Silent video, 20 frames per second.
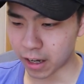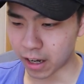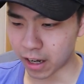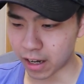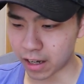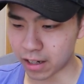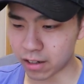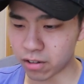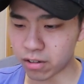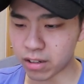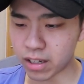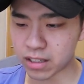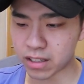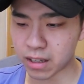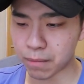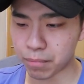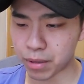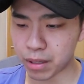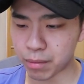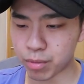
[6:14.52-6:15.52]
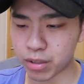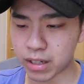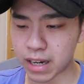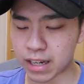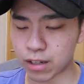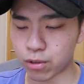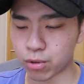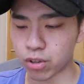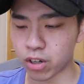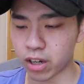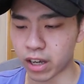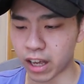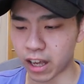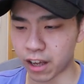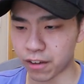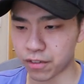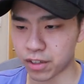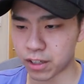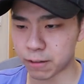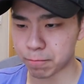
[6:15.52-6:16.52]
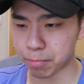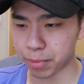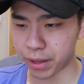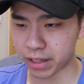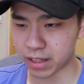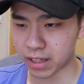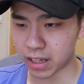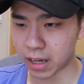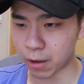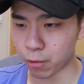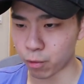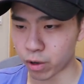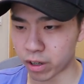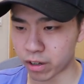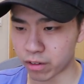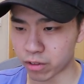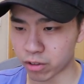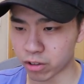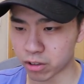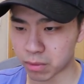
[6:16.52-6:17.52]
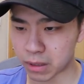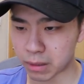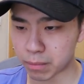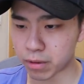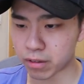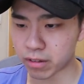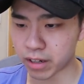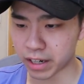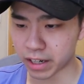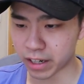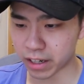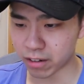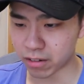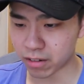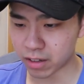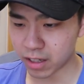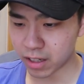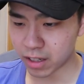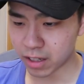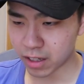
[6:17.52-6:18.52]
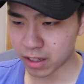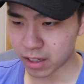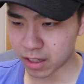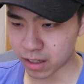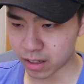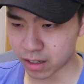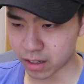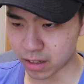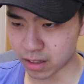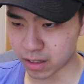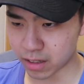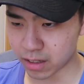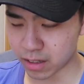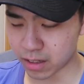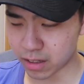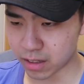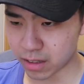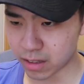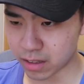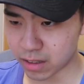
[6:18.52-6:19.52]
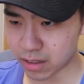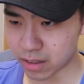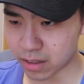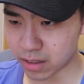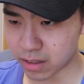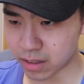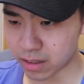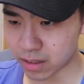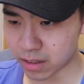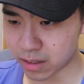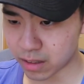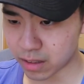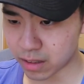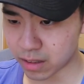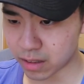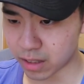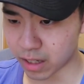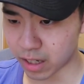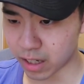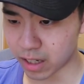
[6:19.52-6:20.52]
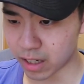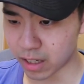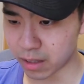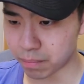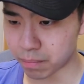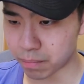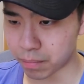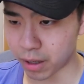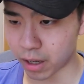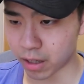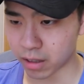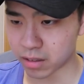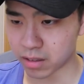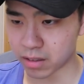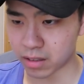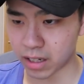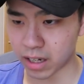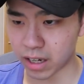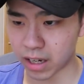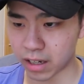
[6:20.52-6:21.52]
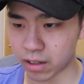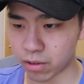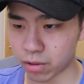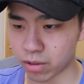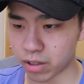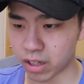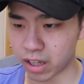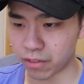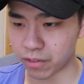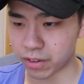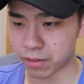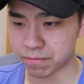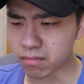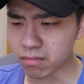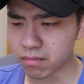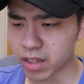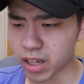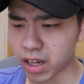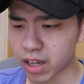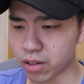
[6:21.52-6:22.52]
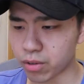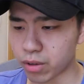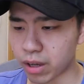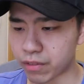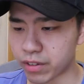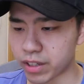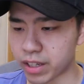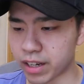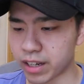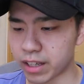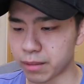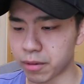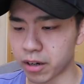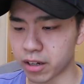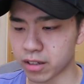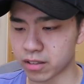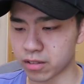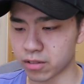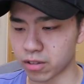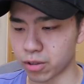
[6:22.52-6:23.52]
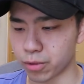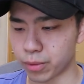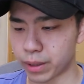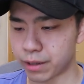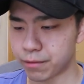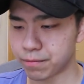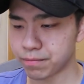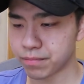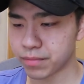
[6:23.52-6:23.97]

I know there's some people that do not have it. I think I'm one of those people right now. Uh, daily box. Yeah, I don't have it. Yeah, I don't have a daily box. Oh well.